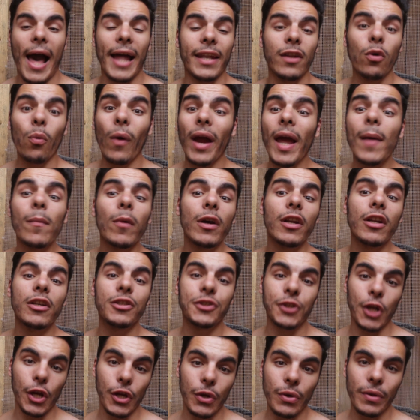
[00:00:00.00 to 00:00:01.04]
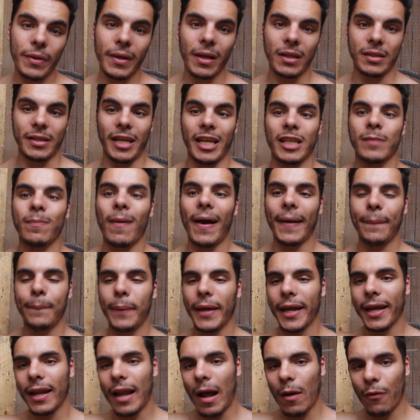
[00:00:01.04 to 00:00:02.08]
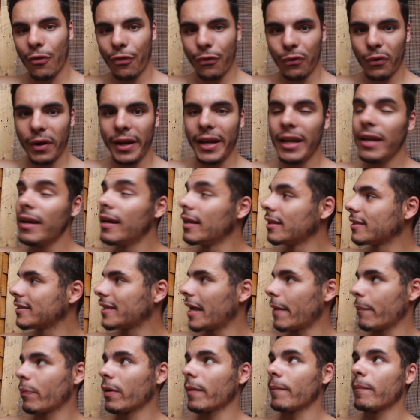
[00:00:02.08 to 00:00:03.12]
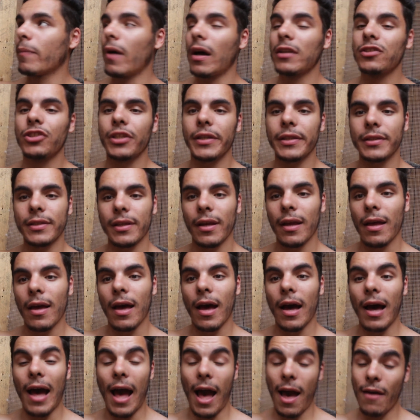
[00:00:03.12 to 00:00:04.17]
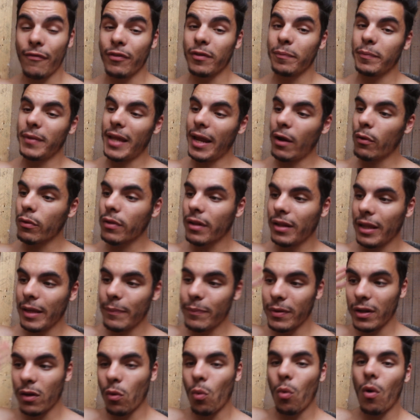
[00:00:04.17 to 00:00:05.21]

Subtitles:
And the way I'm going to show you this is by picking out three separate budgies. I haven't nail clipped in a